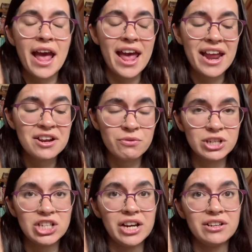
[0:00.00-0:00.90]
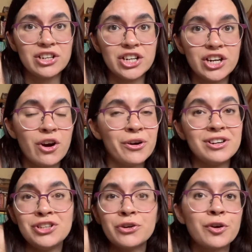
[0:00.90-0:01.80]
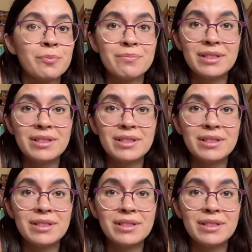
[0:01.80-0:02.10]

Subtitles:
any retailer or your